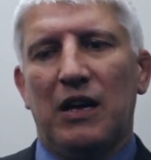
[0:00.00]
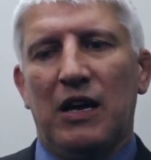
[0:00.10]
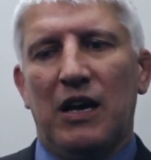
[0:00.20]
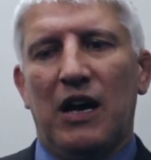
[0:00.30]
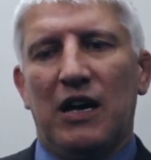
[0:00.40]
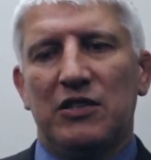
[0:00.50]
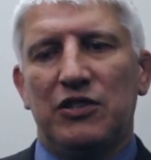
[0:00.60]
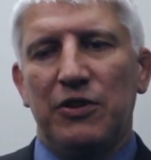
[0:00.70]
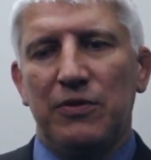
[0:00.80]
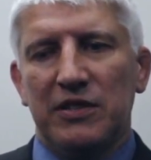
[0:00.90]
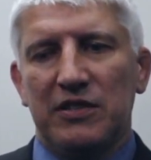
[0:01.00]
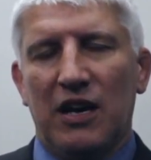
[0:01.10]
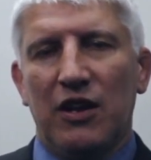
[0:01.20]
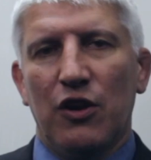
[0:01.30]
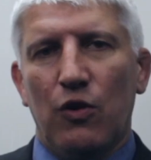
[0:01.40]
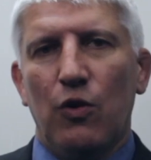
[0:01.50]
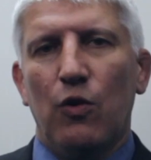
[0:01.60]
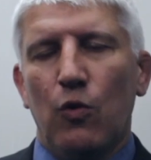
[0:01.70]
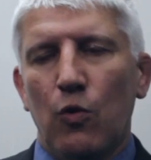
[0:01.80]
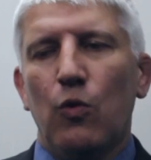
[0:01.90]
uh, our students are not
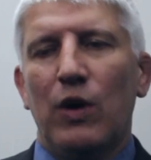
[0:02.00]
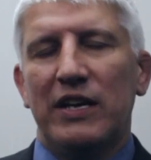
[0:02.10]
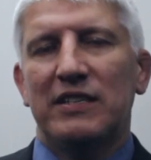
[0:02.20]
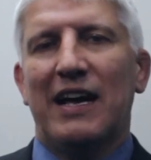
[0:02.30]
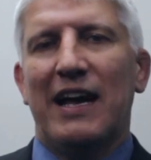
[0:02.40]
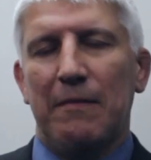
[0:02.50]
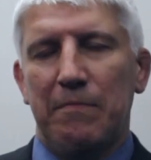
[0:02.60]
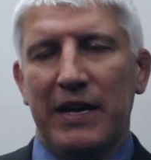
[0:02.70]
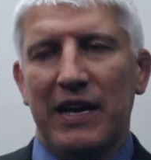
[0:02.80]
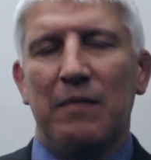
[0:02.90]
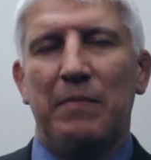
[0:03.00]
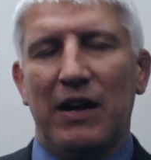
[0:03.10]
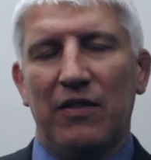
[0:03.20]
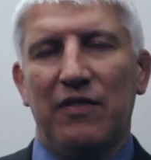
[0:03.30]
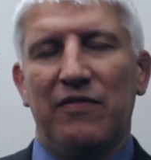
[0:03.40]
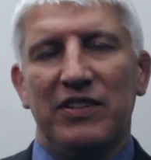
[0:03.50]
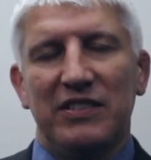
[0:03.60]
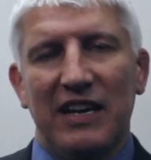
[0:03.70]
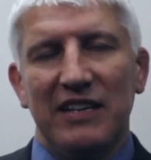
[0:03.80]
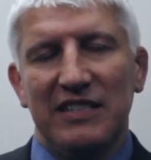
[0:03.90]
always happy about the
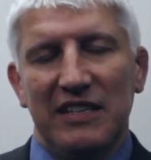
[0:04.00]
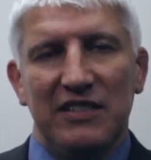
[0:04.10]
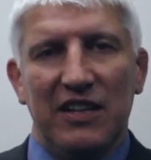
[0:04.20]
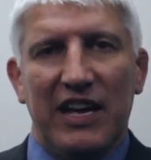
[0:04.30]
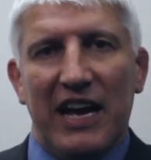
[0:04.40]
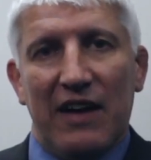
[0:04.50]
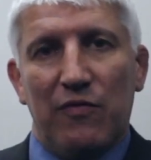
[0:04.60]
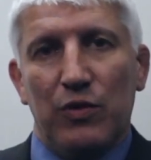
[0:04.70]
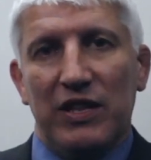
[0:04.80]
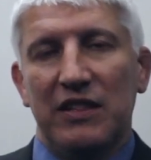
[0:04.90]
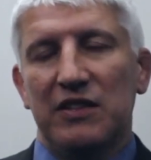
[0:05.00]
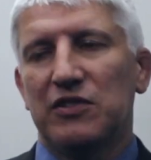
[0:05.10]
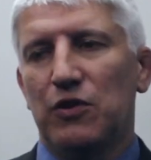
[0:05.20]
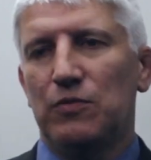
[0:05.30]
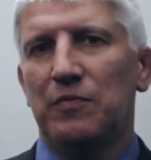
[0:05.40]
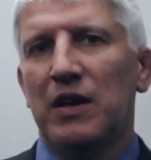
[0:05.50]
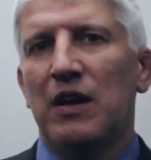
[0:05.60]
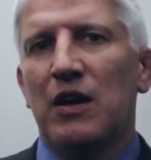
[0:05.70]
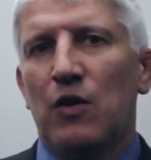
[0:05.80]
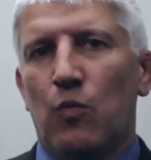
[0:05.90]
facilities that they have within the school.
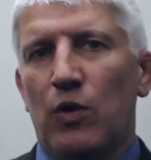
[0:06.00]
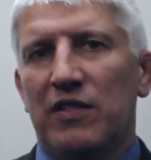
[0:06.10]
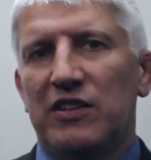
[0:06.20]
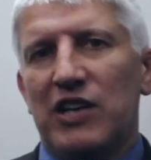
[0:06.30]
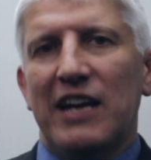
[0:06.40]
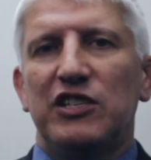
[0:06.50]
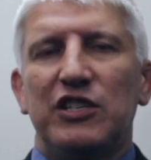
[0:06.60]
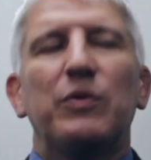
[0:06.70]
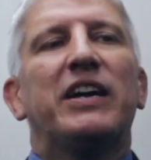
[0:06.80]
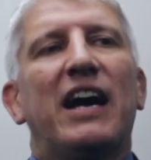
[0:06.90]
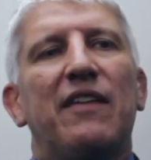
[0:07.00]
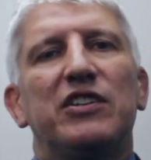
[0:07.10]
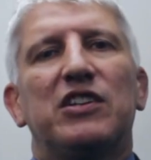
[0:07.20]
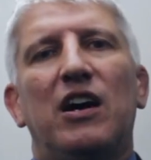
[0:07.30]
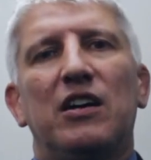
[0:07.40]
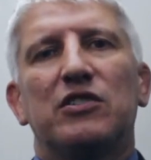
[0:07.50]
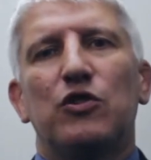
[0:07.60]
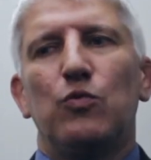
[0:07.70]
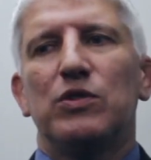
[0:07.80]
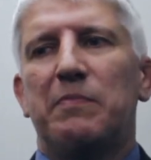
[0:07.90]
One of the challenges we have is that our
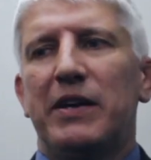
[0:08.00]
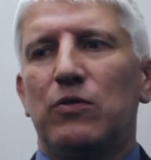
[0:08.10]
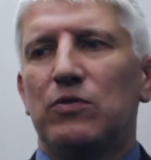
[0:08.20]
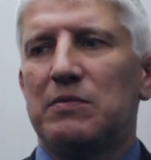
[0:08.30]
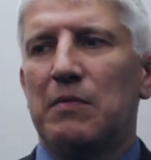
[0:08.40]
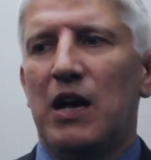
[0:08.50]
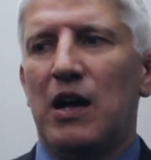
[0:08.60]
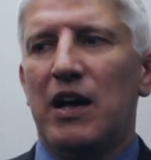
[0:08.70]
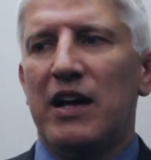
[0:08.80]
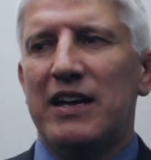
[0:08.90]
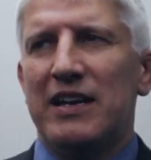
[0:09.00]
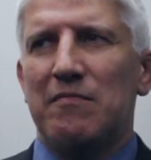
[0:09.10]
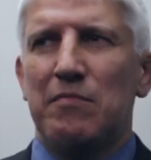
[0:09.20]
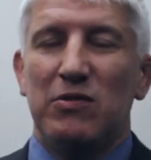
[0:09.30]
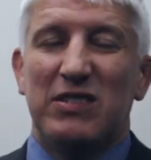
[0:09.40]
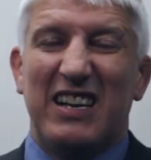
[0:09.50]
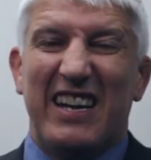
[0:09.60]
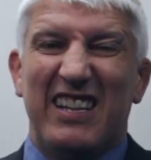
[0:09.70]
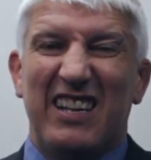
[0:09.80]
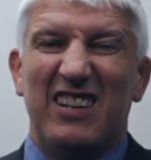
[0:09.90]
school was built uh, in
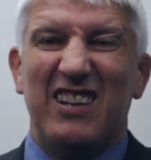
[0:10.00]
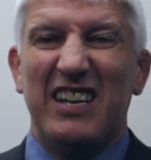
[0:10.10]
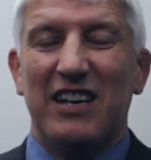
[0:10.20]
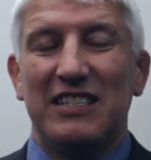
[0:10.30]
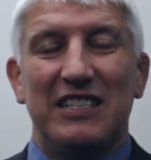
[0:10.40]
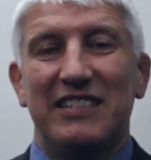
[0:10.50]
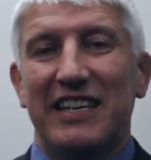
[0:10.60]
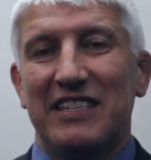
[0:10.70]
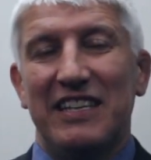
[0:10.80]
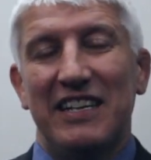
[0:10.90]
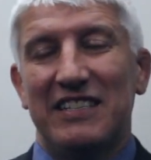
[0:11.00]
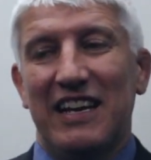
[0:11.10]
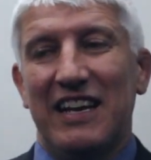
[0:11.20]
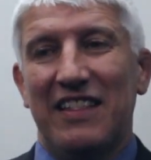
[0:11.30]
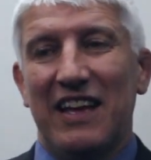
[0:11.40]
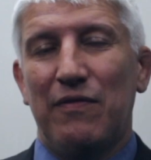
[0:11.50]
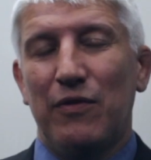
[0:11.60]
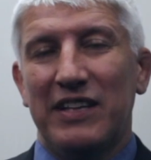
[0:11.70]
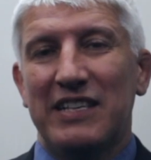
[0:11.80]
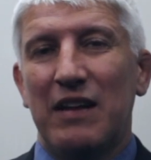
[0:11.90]
mostly in the early 1960s and
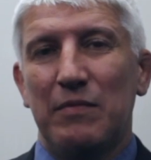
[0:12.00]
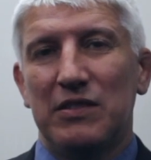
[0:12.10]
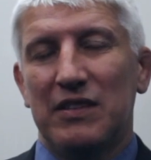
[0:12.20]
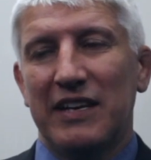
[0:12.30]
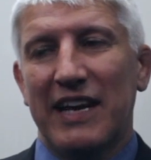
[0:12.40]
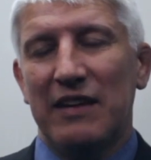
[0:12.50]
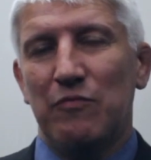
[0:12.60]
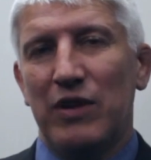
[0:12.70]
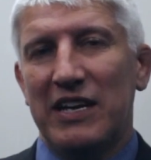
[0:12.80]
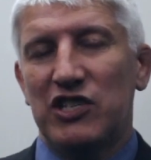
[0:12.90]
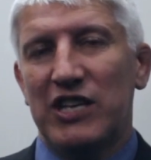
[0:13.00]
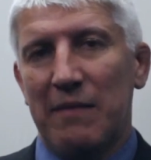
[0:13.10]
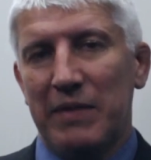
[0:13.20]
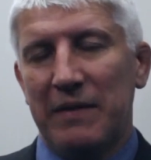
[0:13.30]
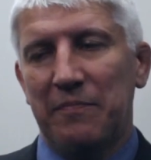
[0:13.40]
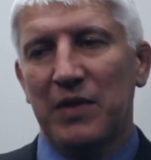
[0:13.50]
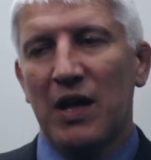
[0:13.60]
therefore there's elements that are getting really shabby.